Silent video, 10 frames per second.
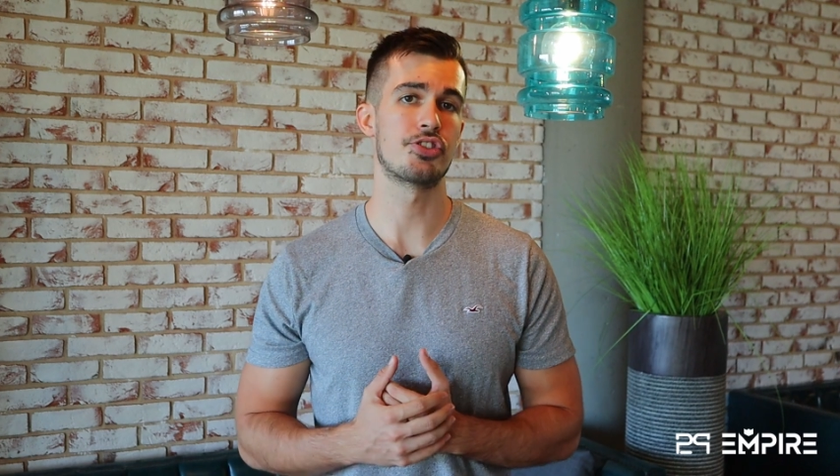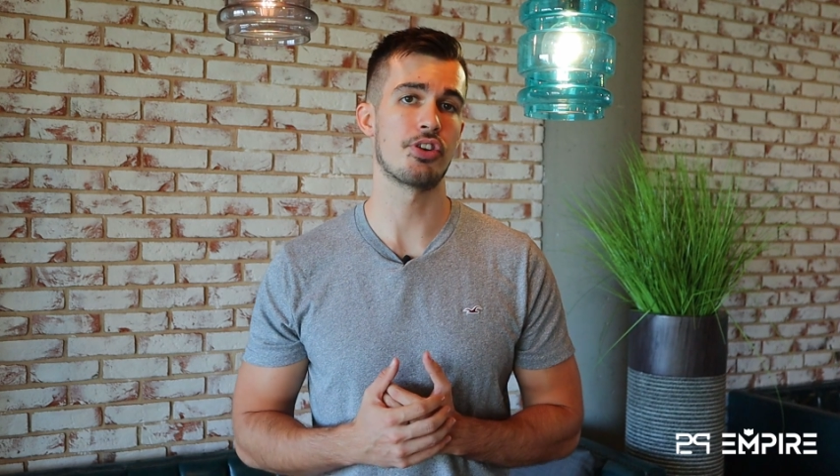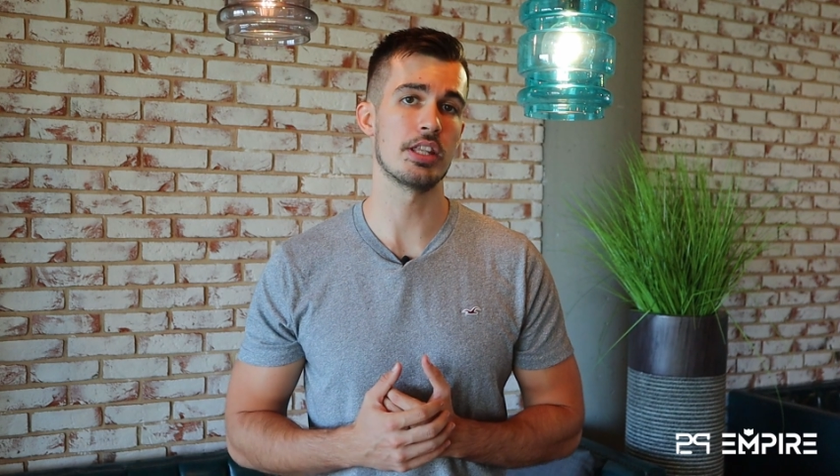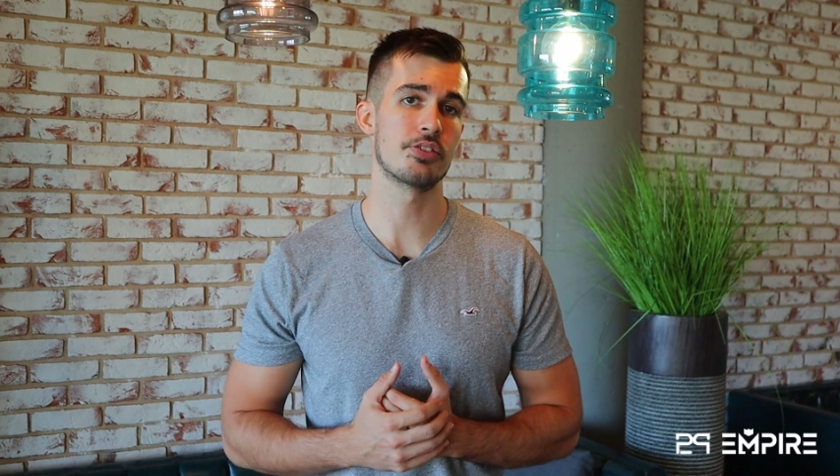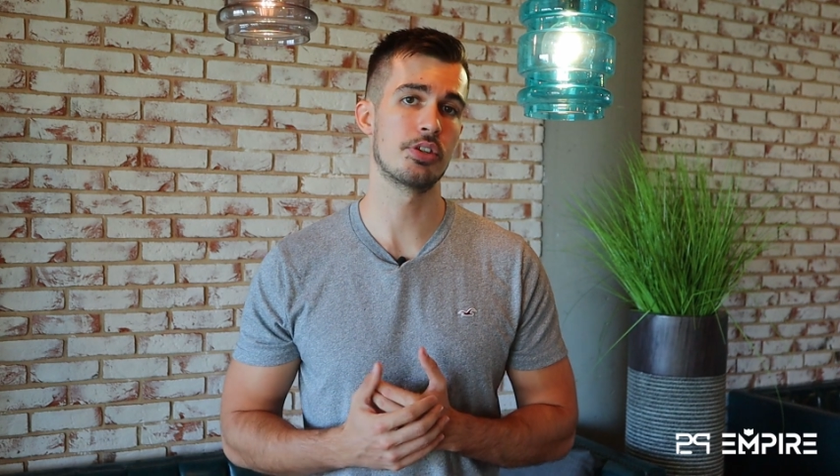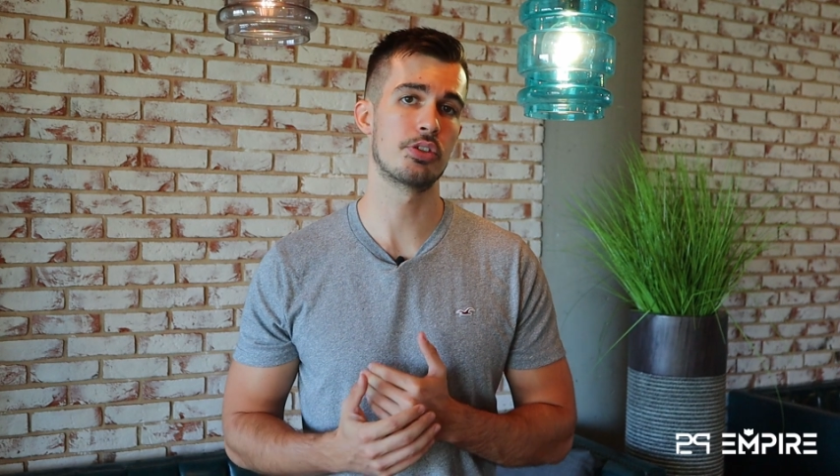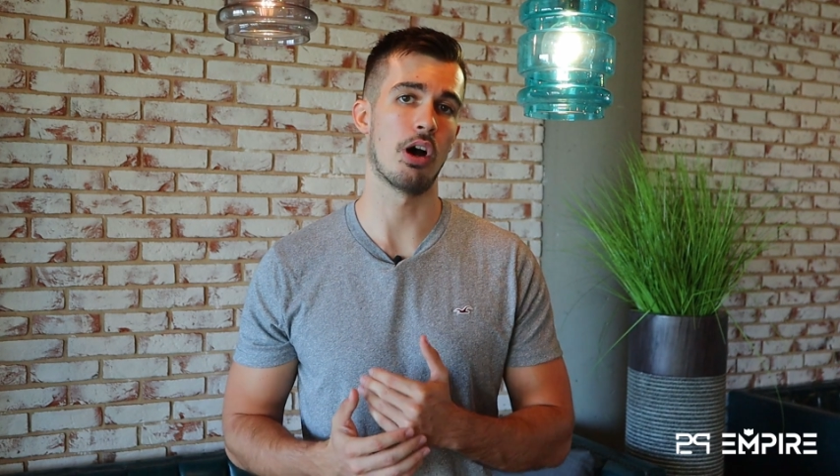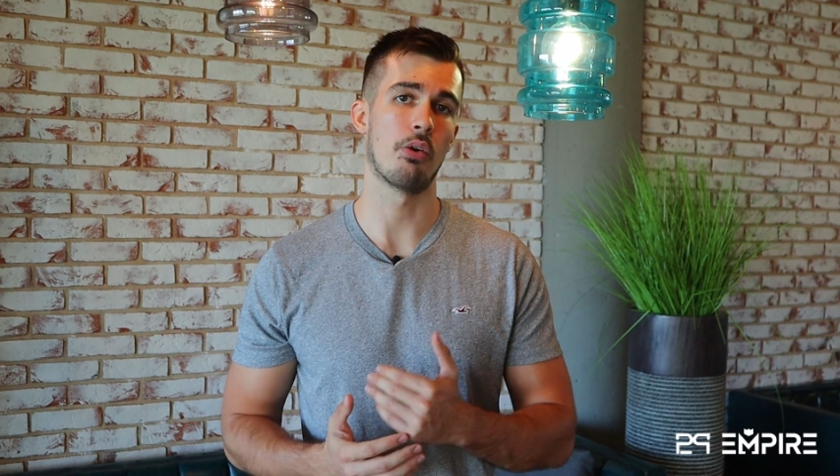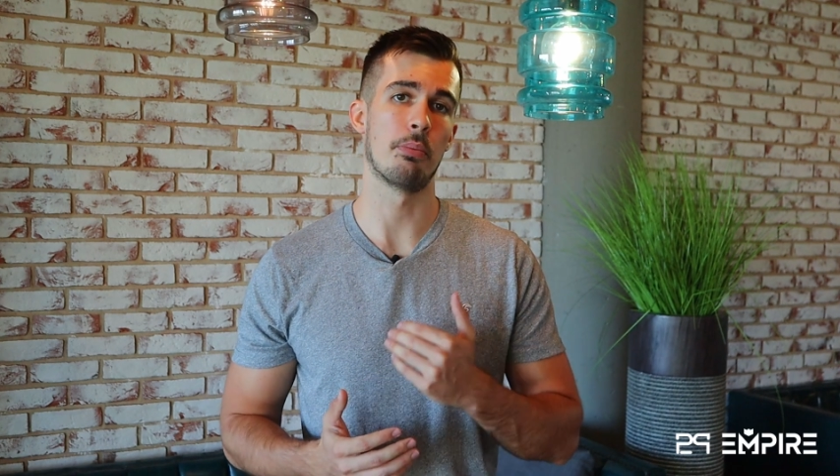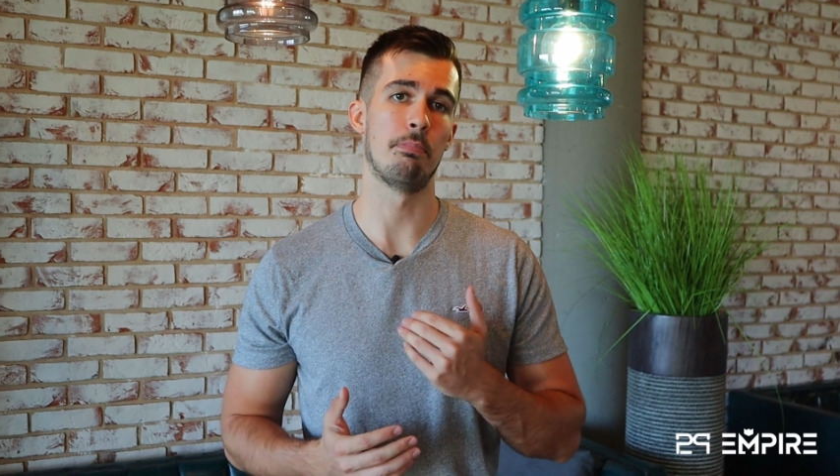transfer to
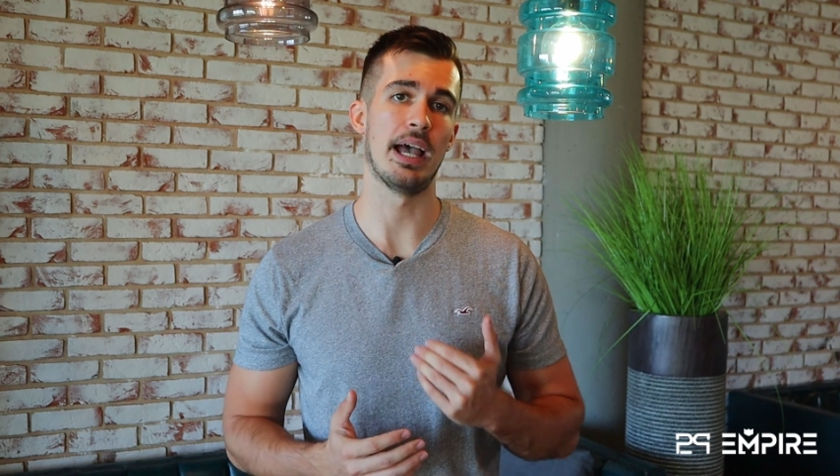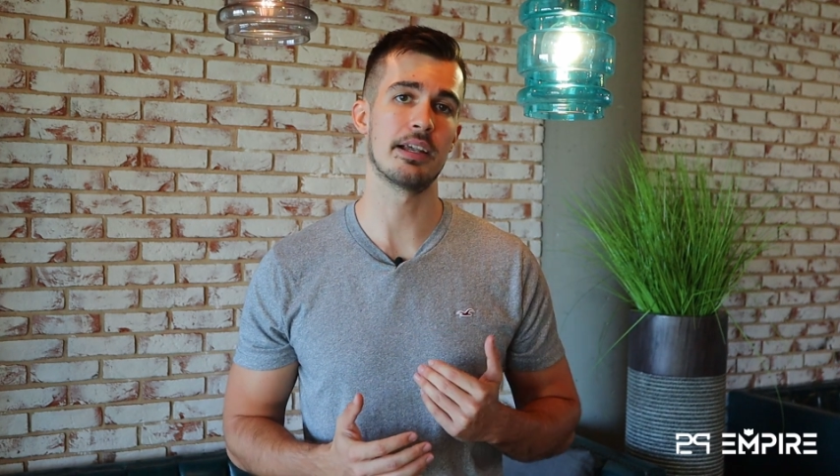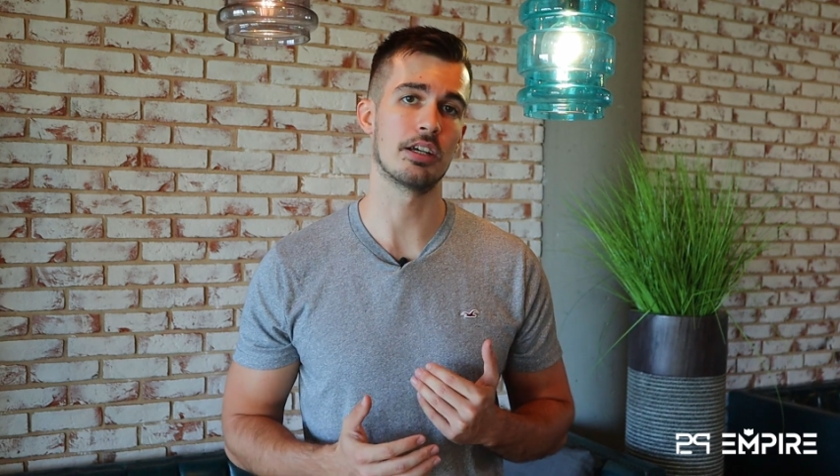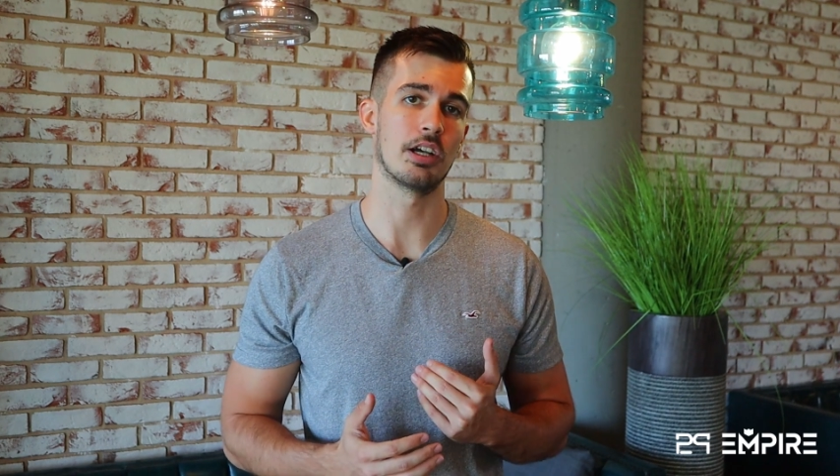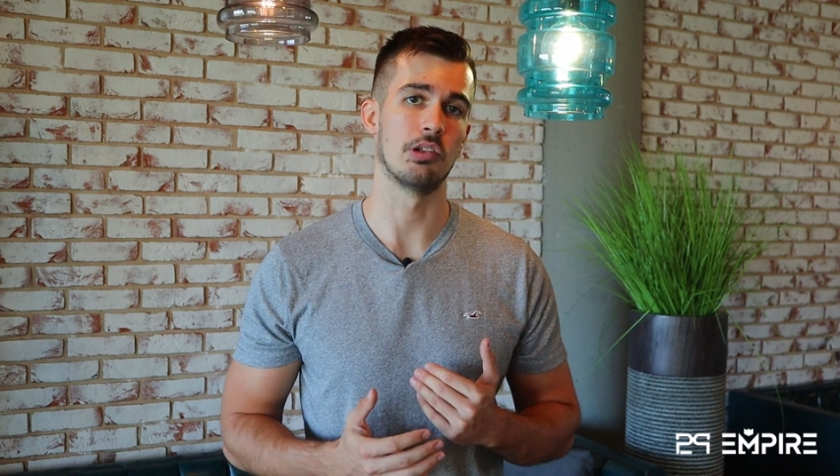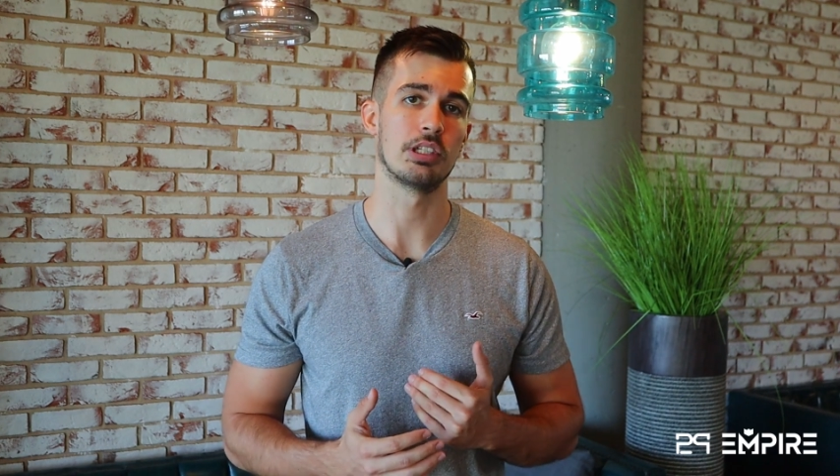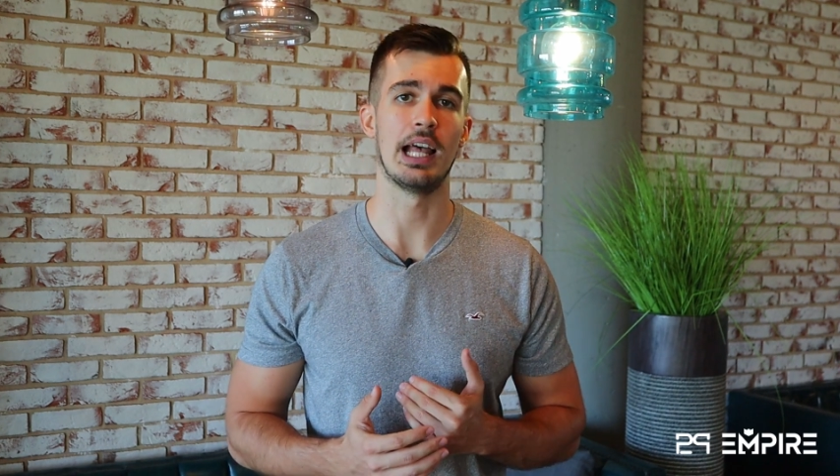our bank account